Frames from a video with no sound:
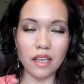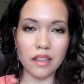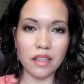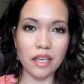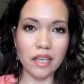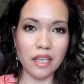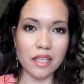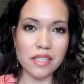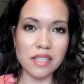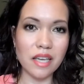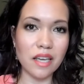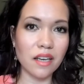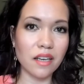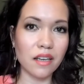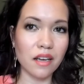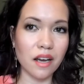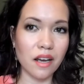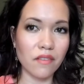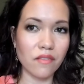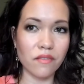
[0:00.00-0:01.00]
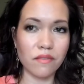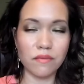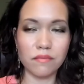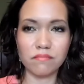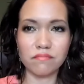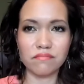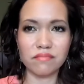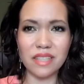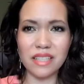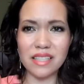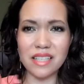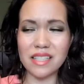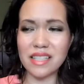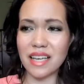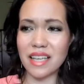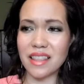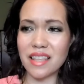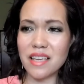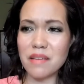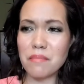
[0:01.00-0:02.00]
Like I said, I've, this is
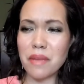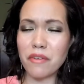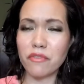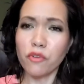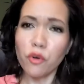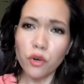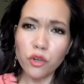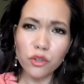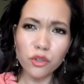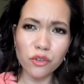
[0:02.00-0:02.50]
I think my fourth